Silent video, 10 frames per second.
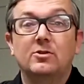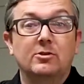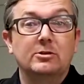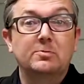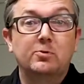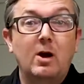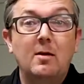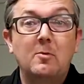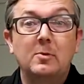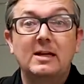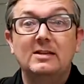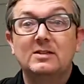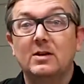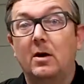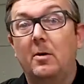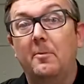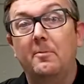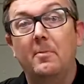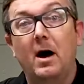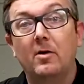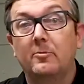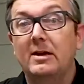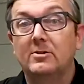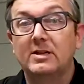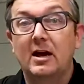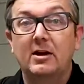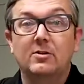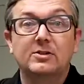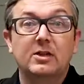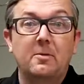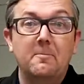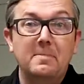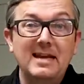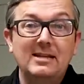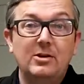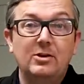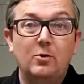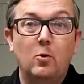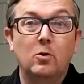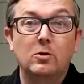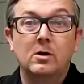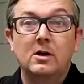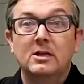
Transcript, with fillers: there's probably some other meters out here that's going to meet your